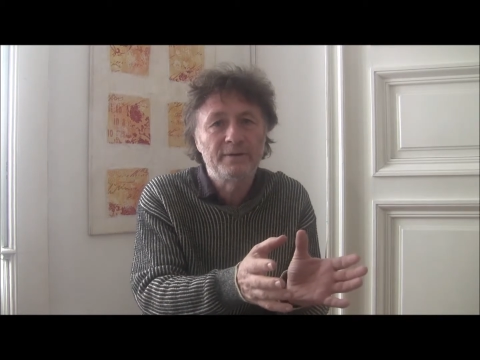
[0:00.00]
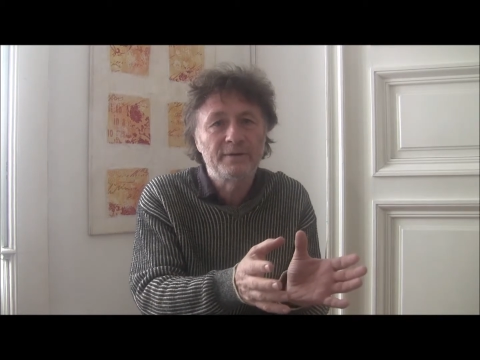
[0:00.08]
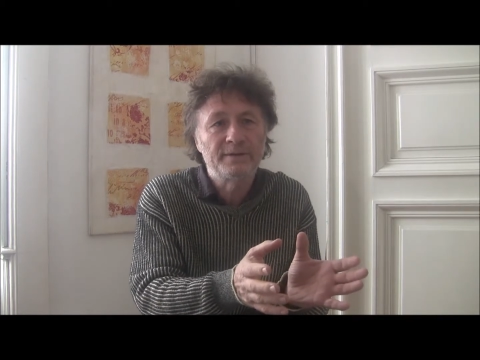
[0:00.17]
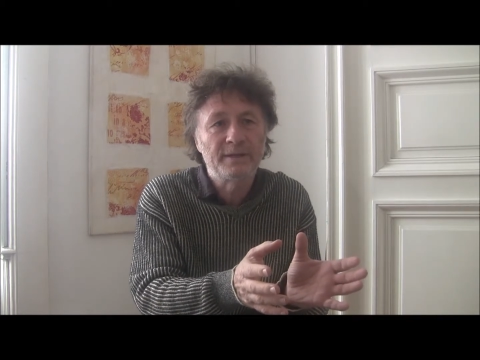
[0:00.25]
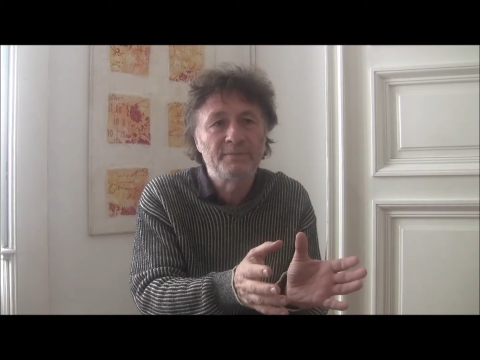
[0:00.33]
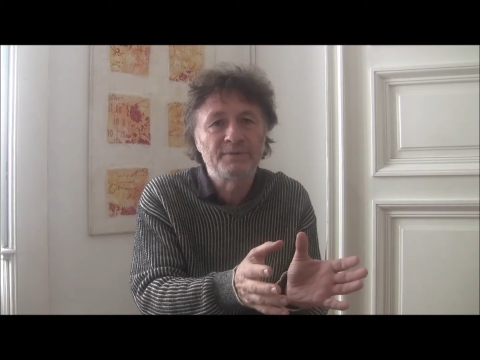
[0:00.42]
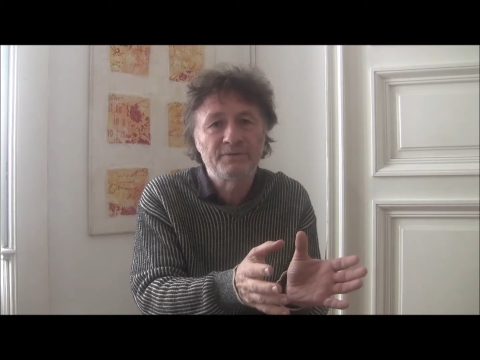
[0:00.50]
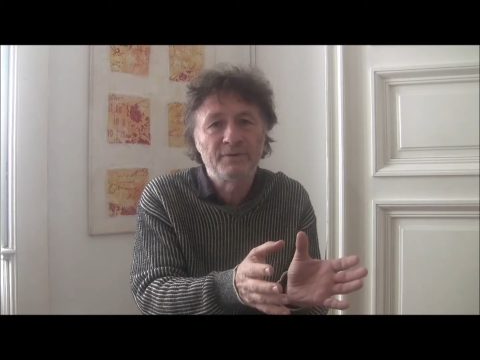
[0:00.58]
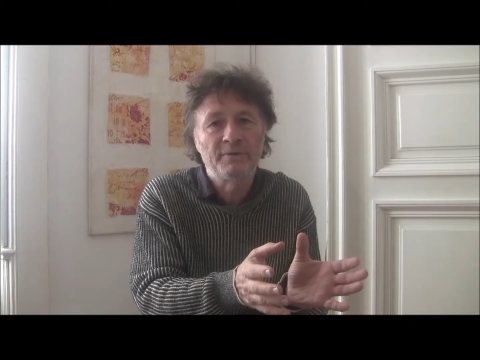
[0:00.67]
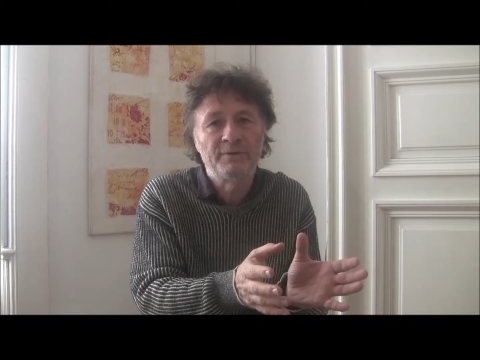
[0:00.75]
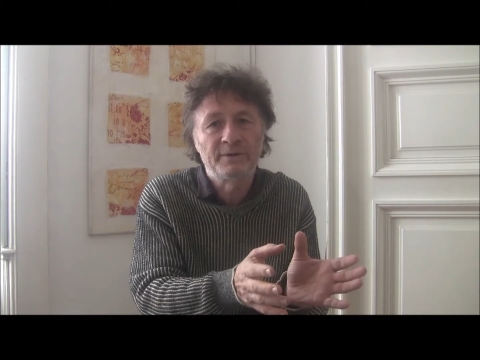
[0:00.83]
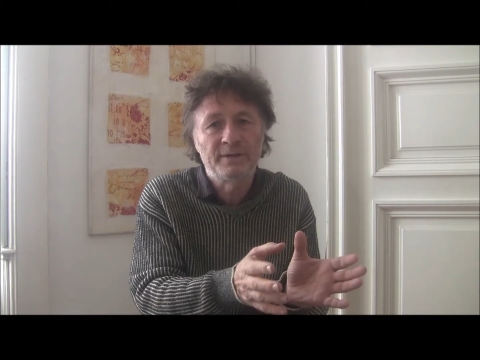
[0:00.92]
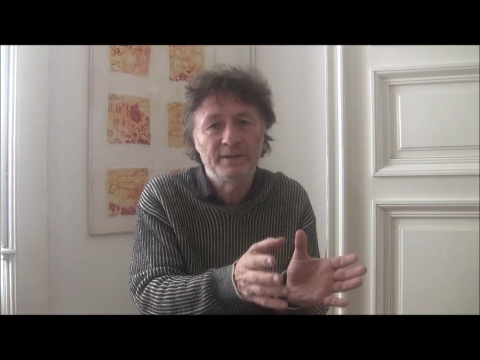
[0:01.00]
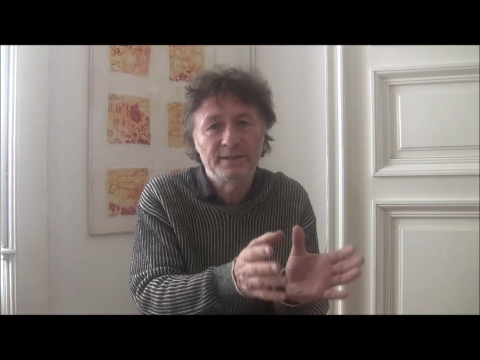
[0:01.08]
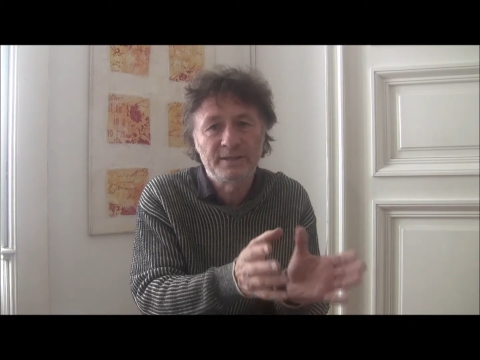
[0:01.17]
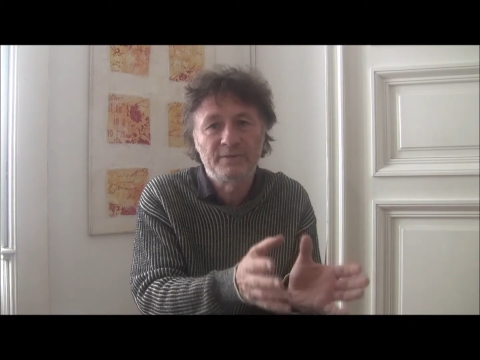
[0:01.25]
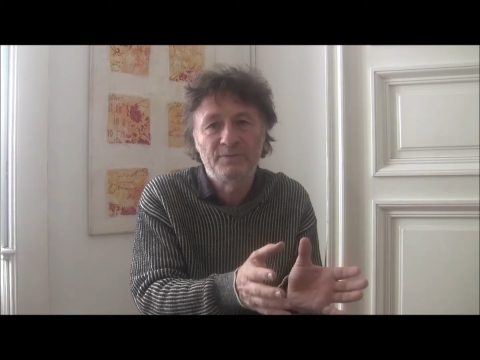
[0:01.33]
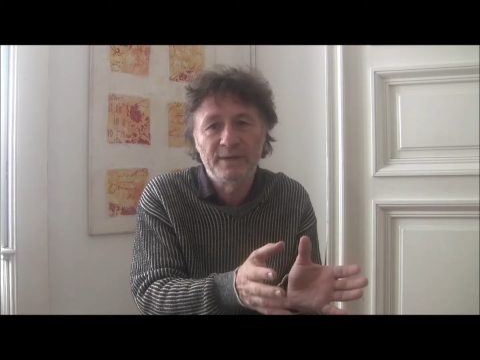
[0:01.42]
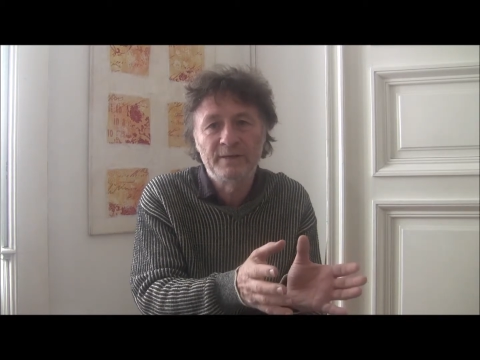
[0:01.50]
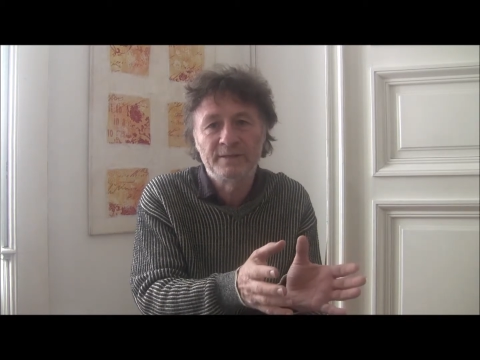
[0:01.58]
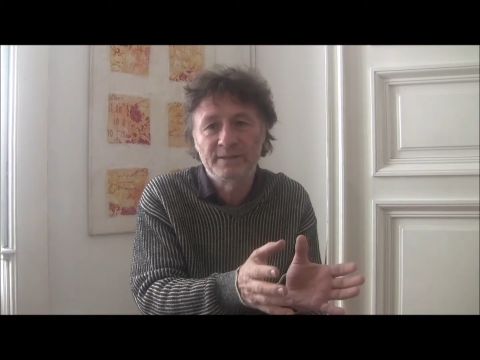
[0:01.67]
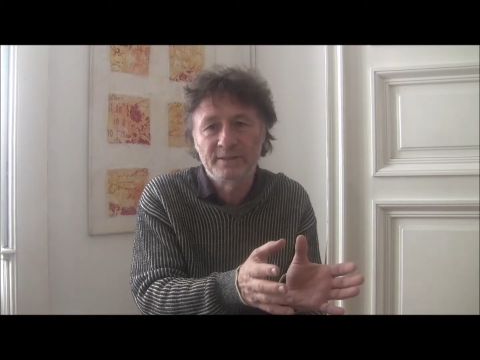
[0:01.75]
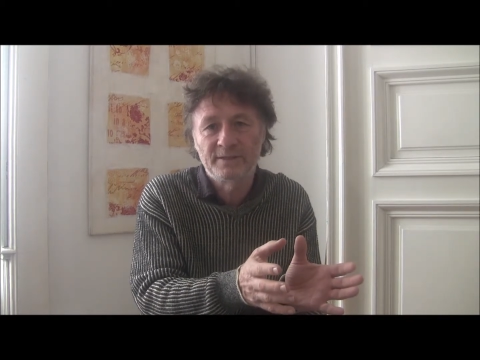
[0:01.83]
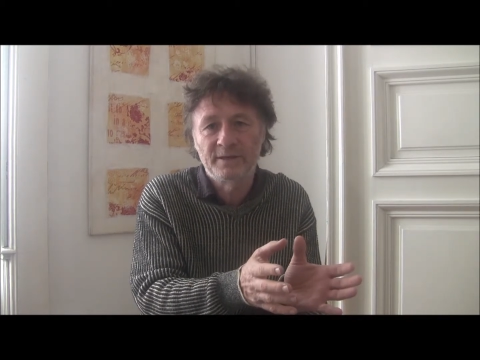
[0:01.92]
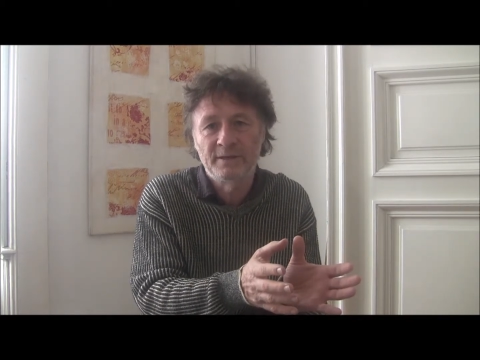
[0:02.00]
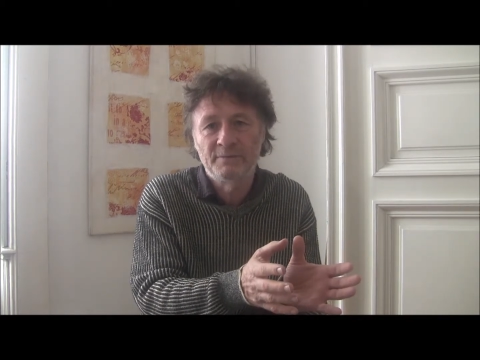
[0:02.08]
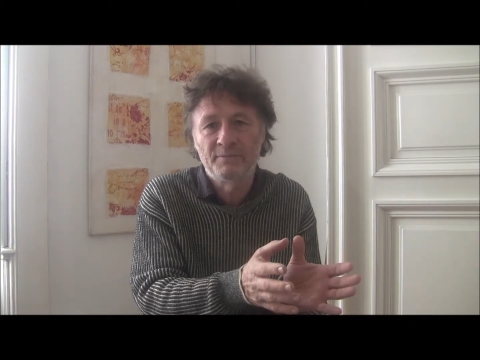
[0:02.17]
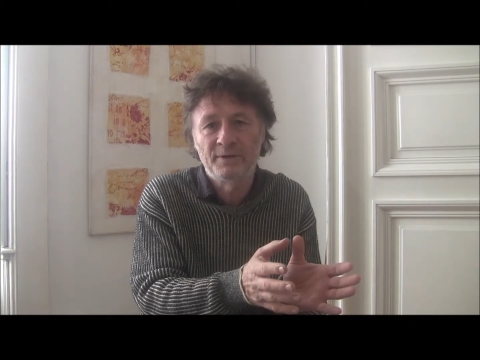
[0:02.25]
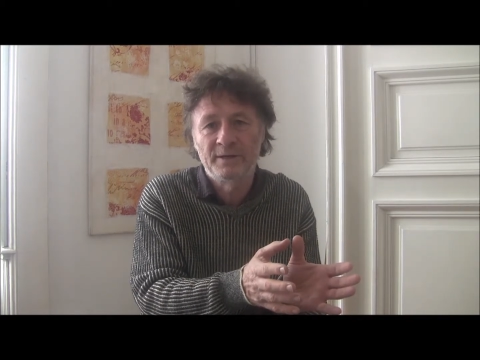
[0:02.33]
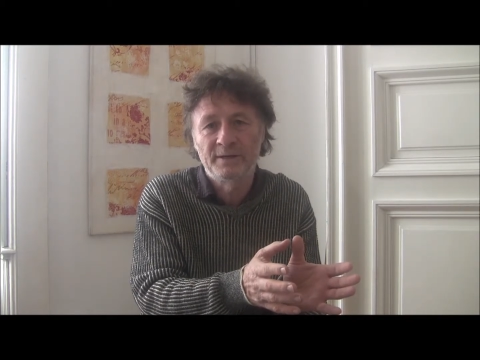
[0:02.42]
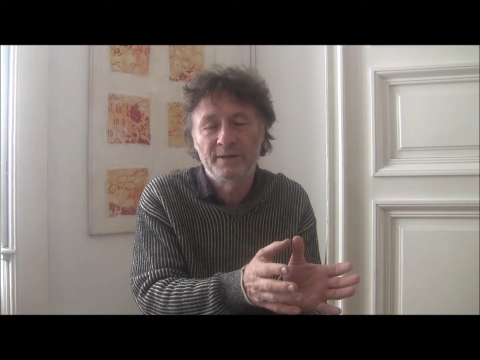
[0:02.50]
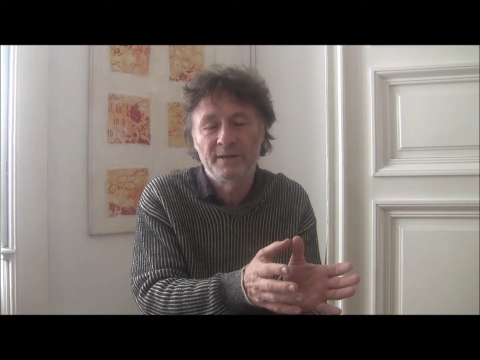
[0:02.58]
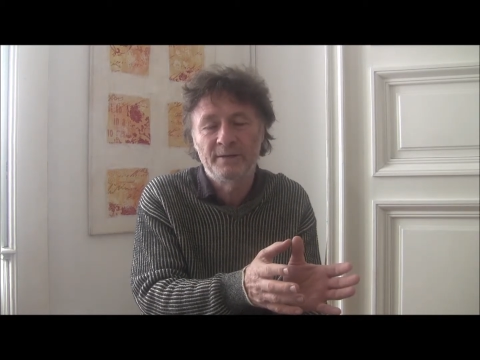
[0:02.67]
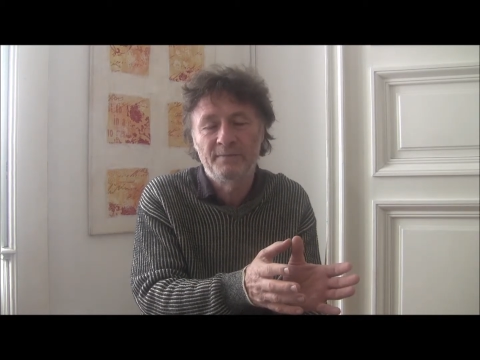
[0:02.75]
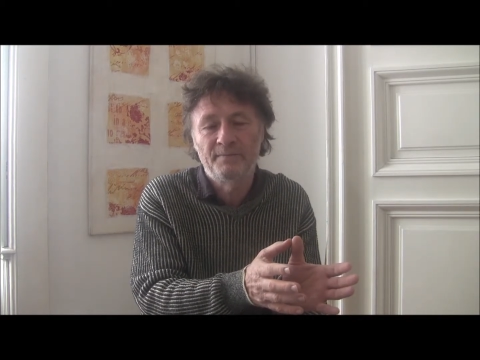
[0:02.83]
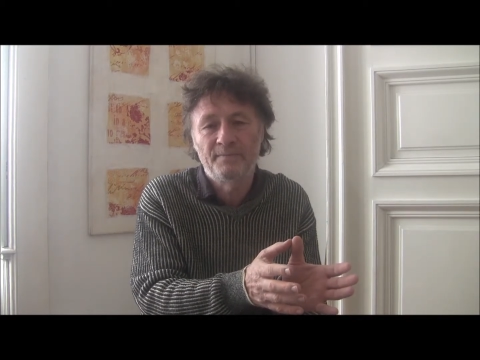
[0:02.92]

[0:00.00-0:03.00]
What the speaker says: steps forward, real sustainability.